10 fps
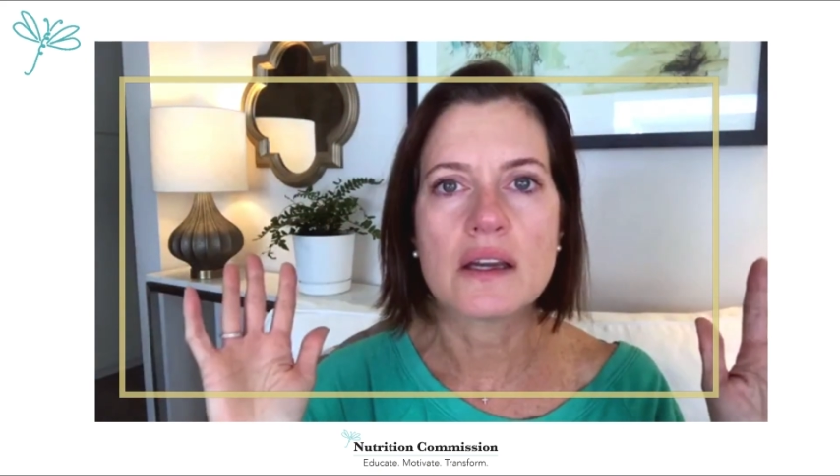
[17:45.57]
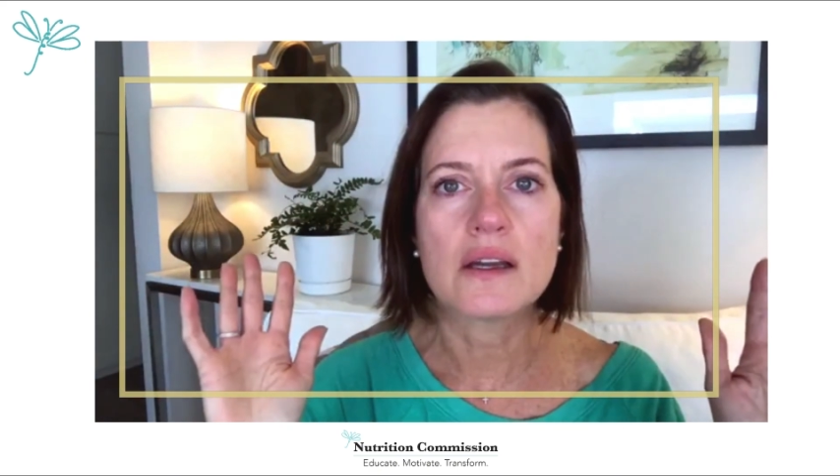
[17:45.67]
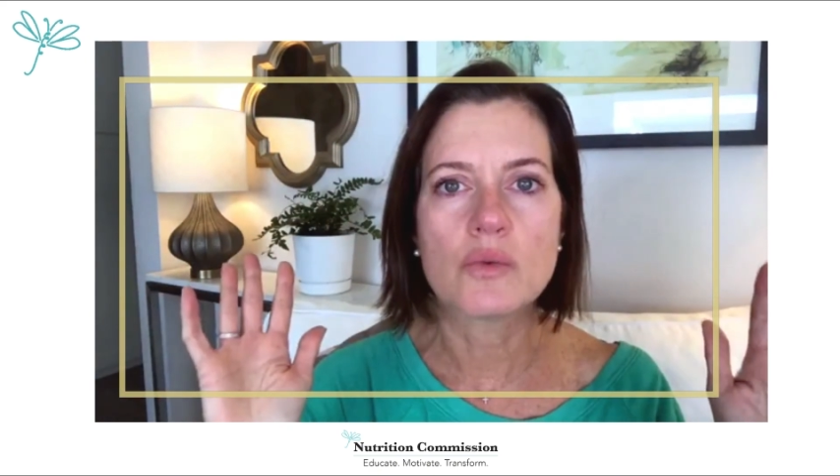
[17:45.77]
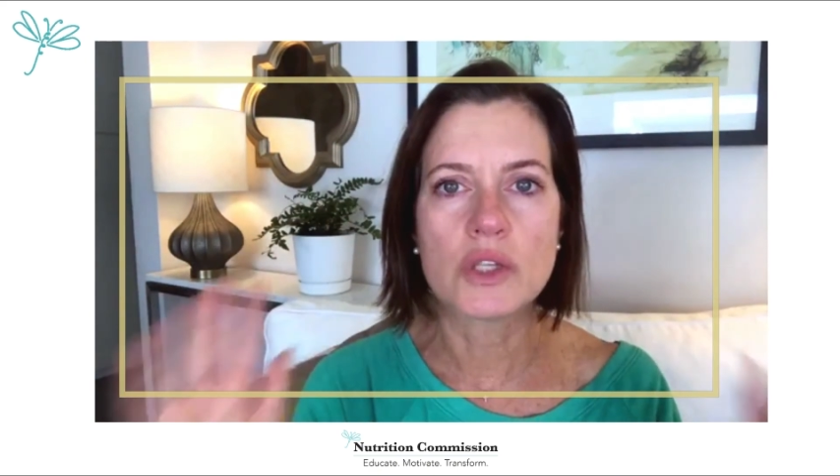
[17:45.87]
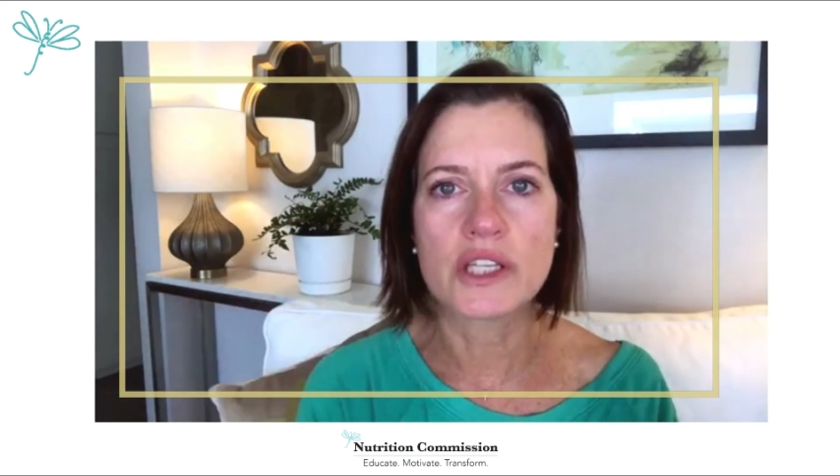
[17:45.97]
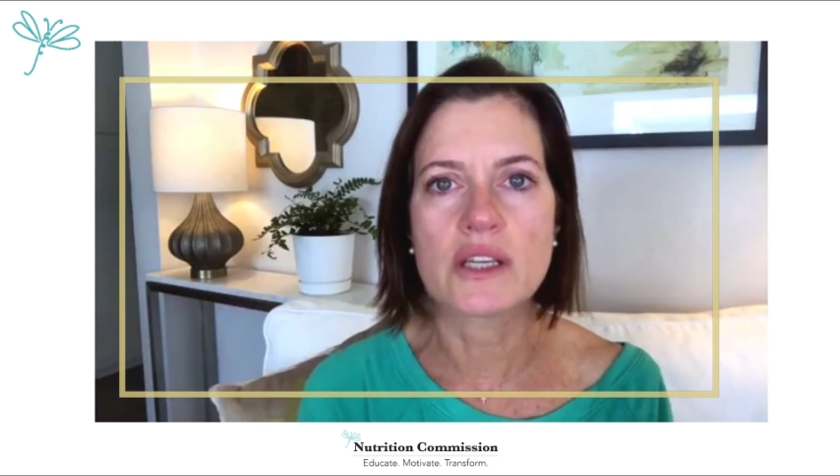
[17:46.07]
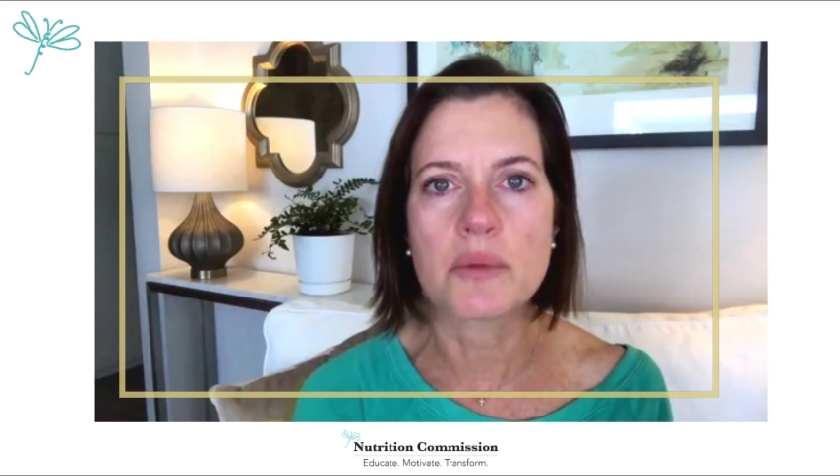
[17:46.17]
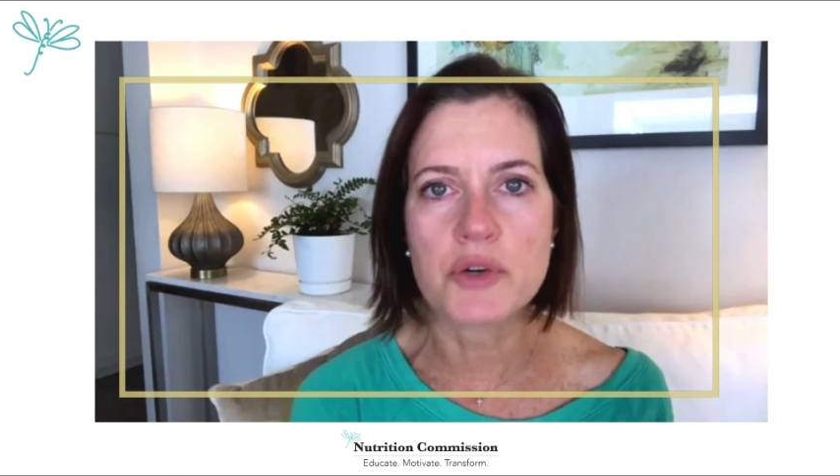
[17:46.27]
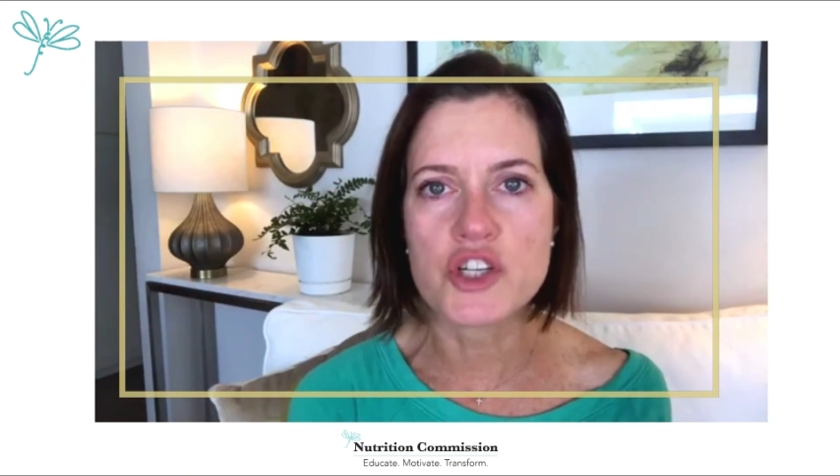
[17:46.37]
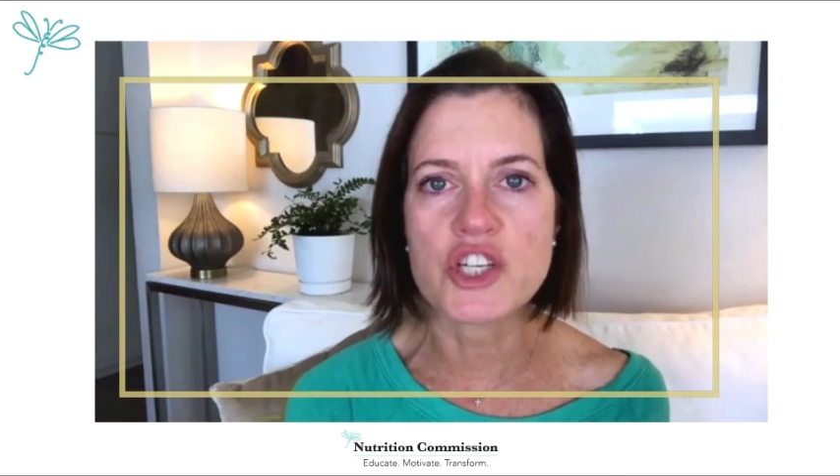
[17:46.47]
really
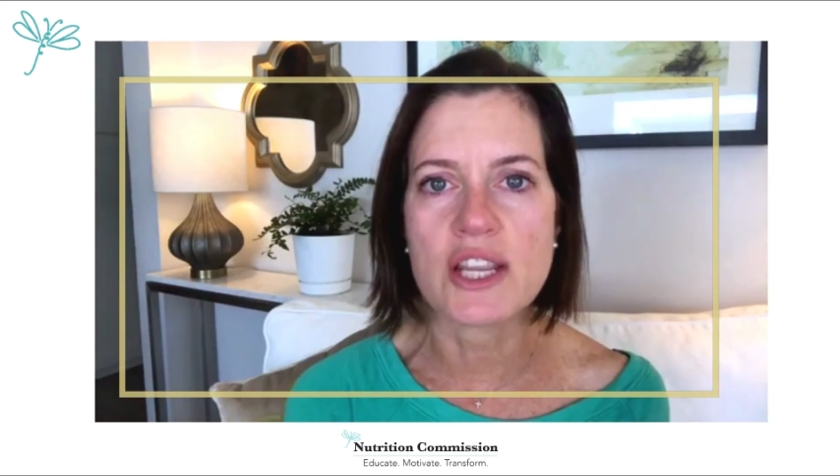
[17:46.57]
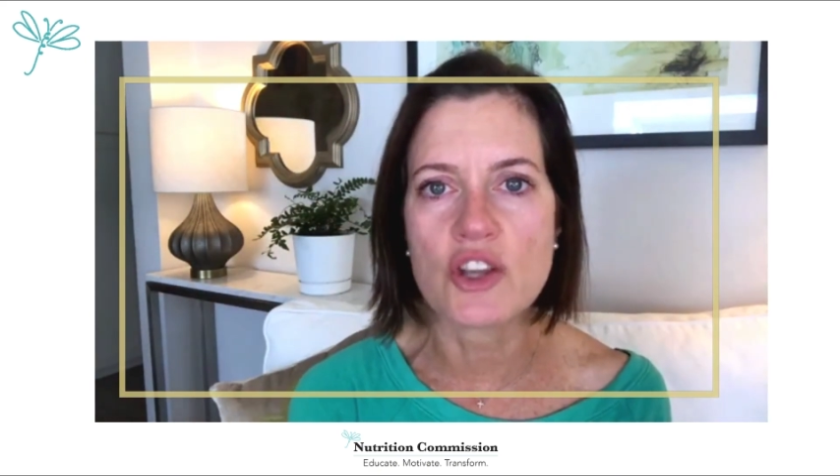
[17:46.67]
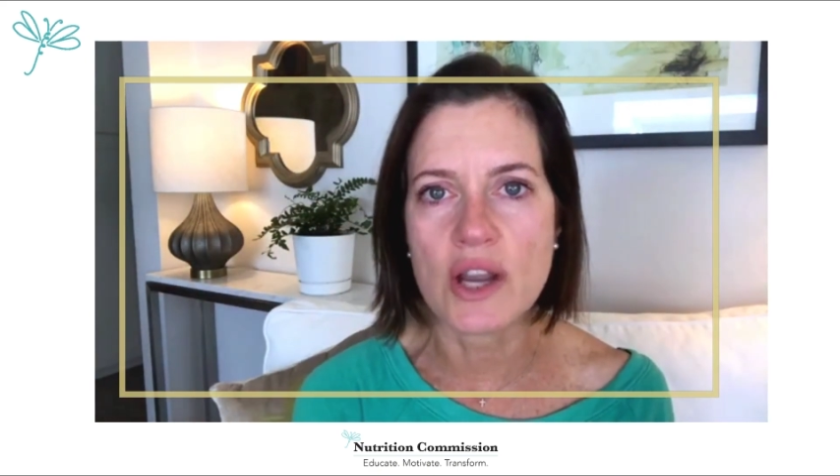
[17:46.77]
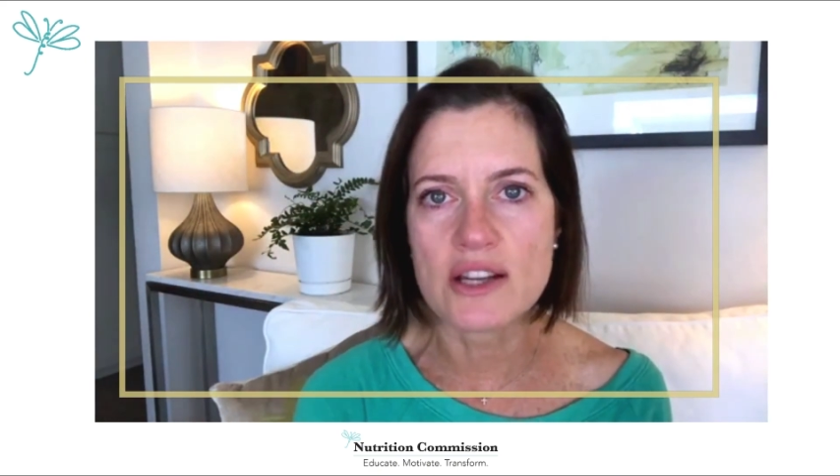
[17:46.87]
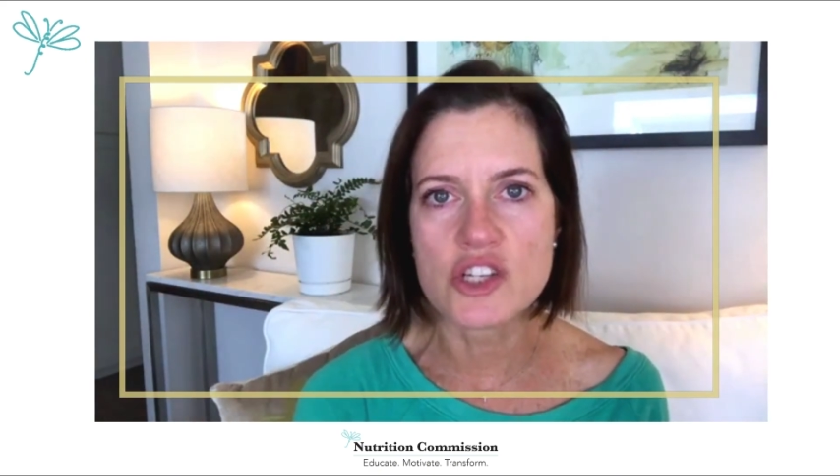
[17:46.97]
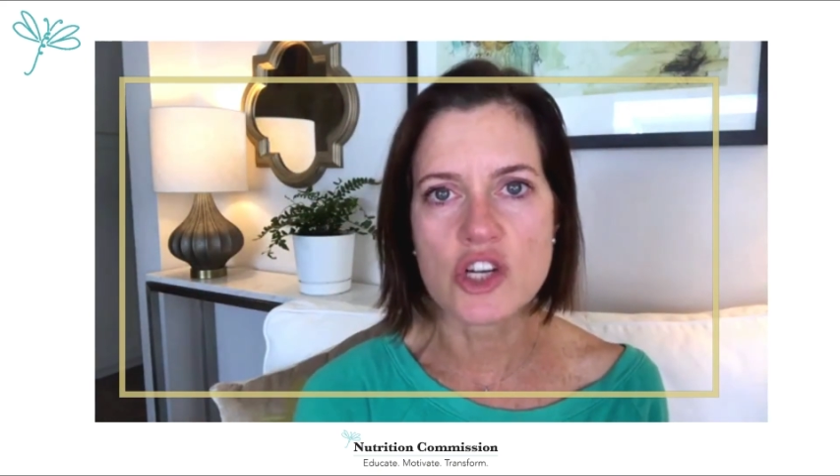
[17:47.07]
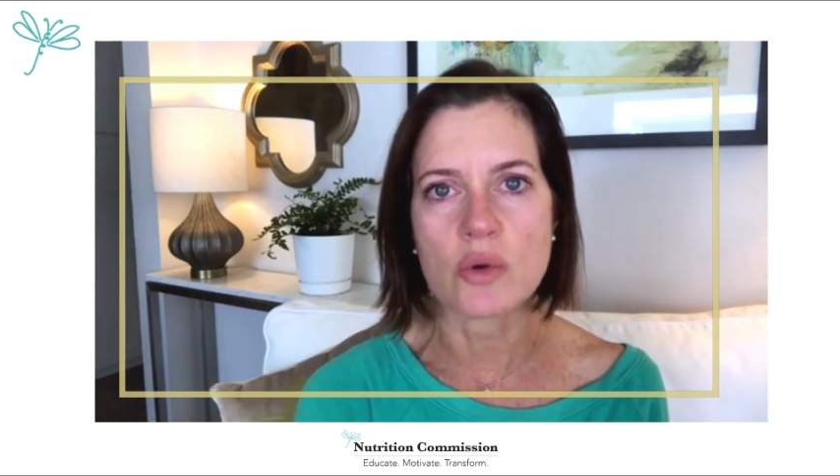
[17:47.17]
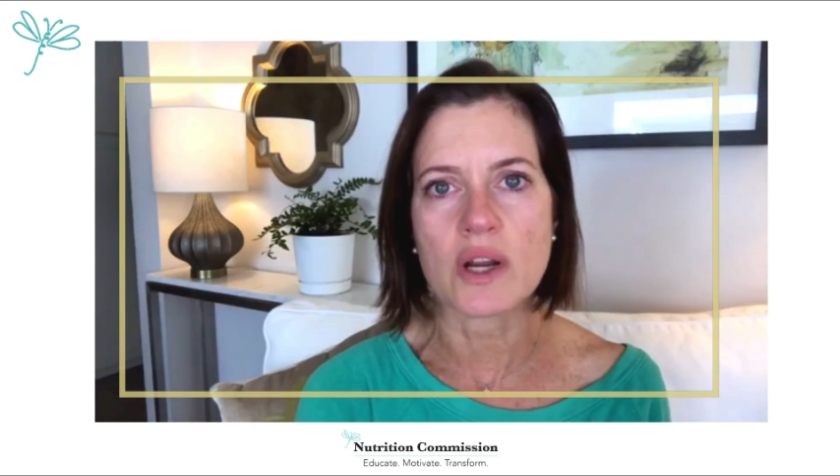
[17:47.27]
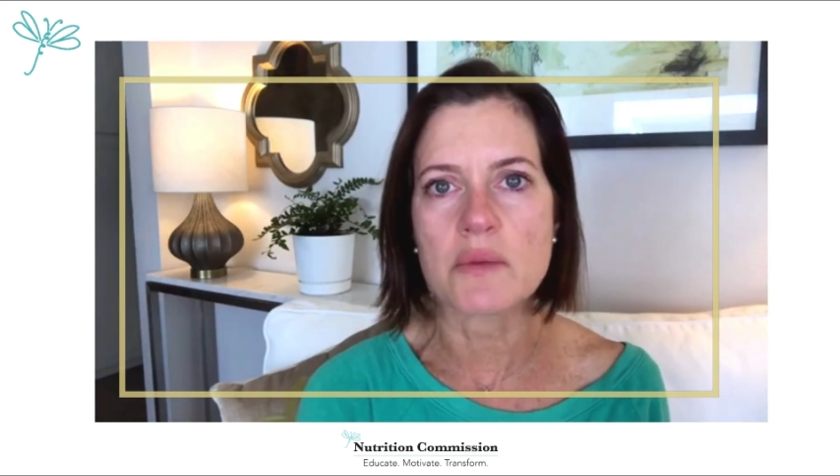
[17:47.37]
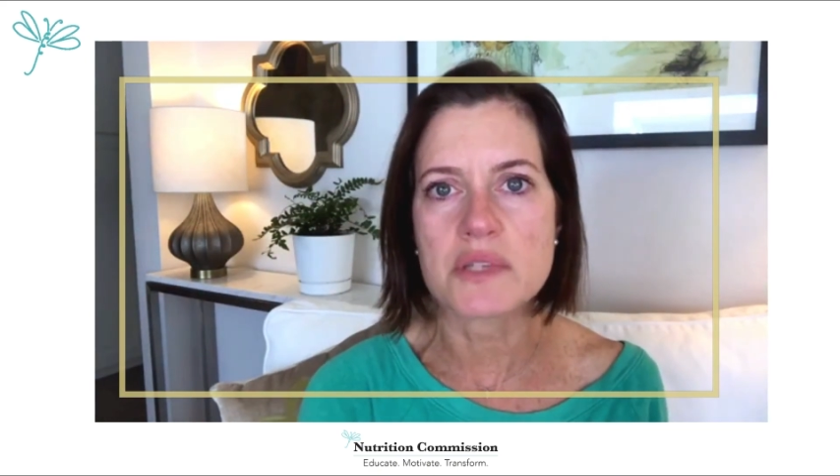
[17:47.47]
appreciate you guys
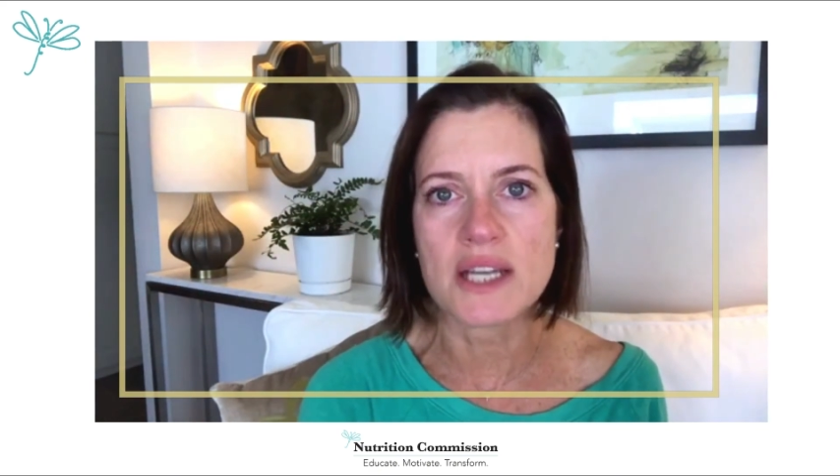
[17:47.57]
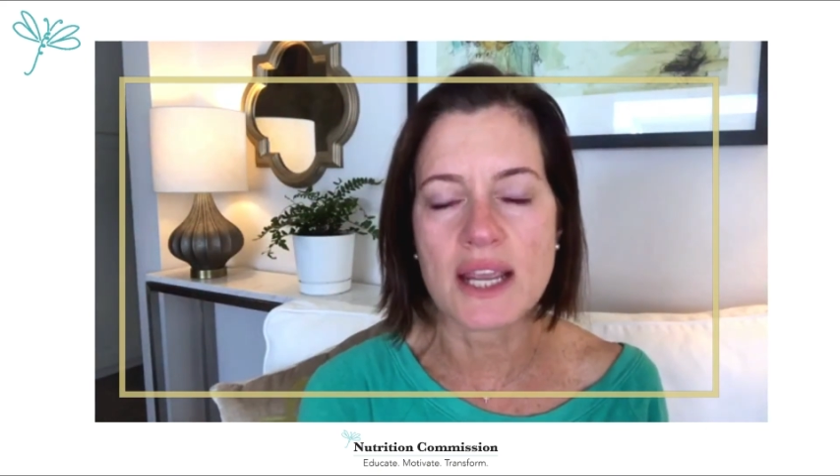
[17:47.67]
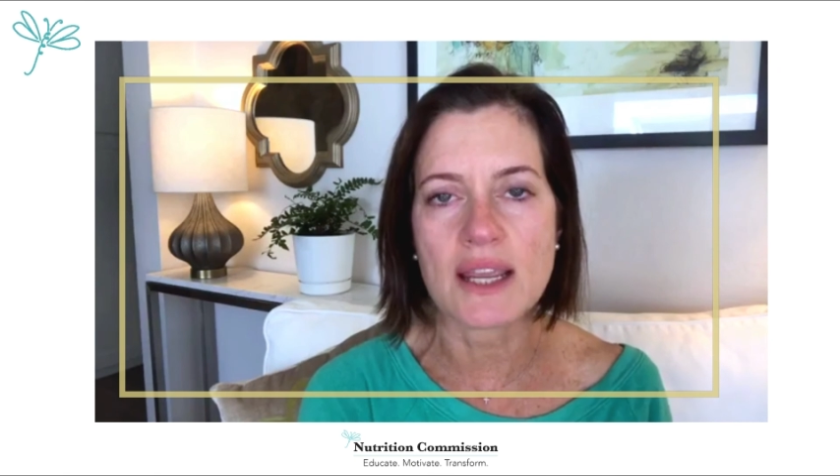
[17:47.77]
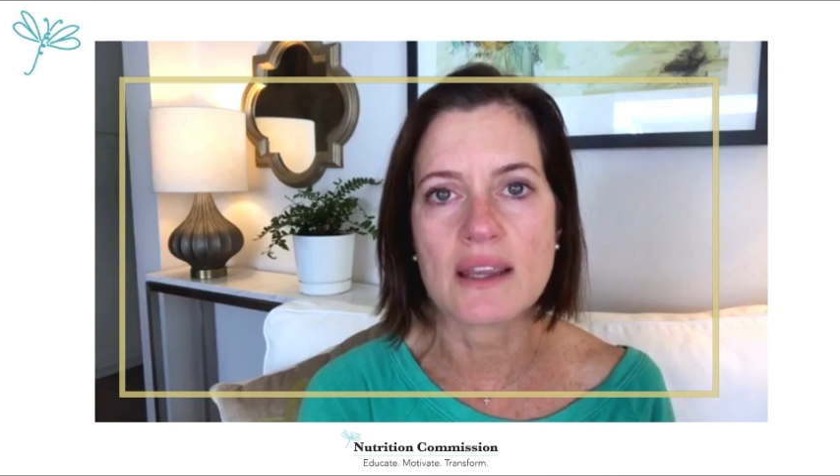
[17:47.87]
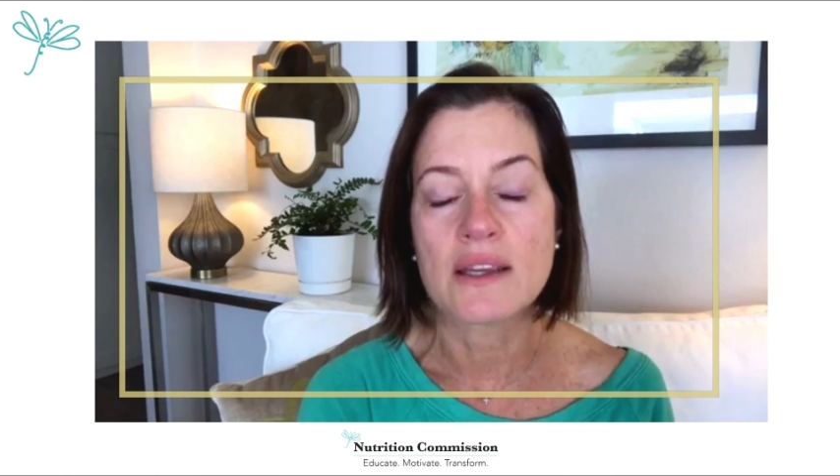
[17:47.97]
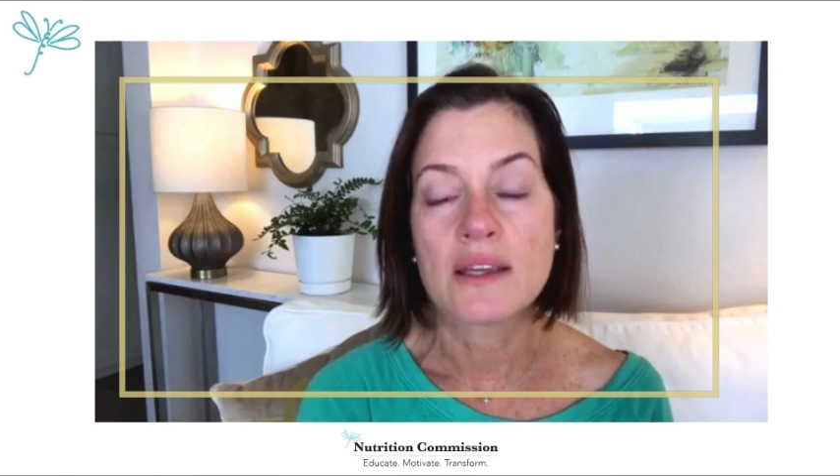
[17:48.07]
showing up today.